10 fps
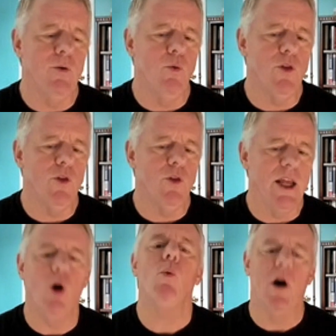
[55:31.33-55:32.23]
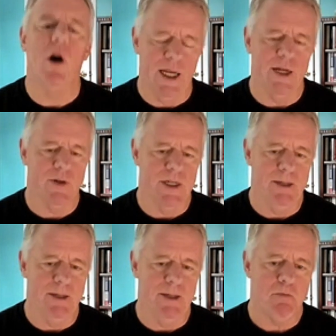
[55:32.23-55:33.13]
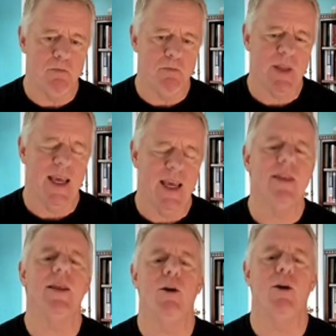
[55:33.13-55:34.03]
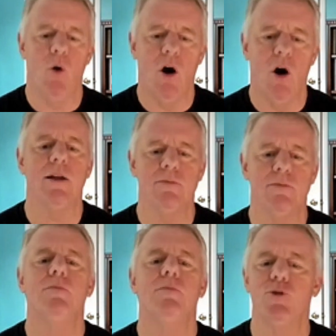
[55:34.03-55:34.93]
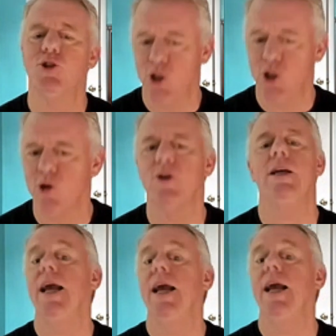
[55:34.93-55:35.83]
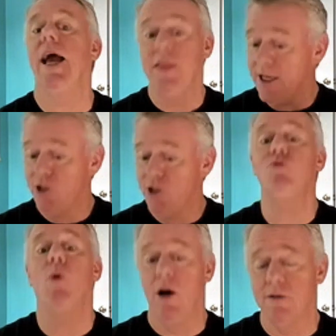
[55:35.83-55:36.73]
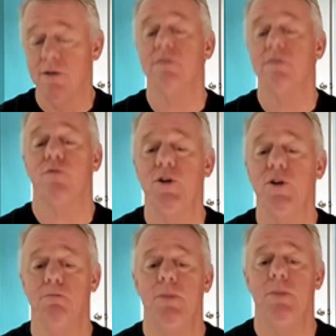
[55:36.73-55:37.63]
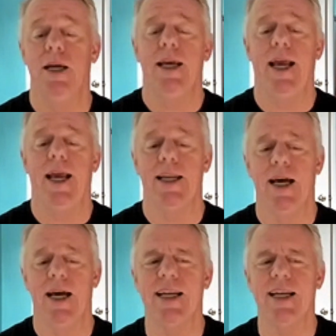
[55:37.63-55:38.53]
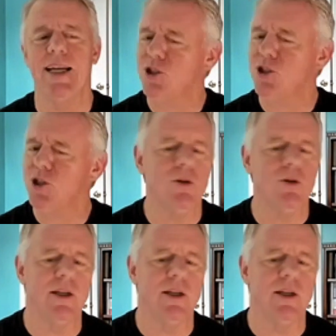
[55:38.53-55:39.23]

they don't want anarchy, they want security, and they do want freedom. And, uh, and I don't like to